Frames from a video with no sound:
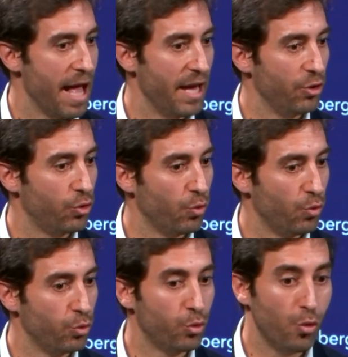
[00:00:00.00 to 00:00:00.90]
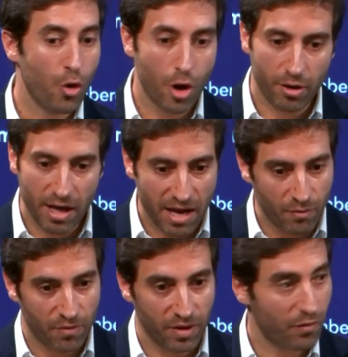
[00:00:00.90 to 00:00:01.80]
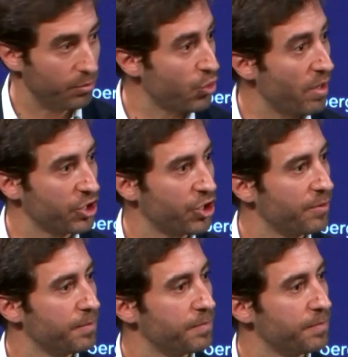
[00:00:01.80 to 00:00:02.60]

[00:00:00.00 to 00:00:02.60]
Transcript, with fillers: and to, to learn everything from scratch.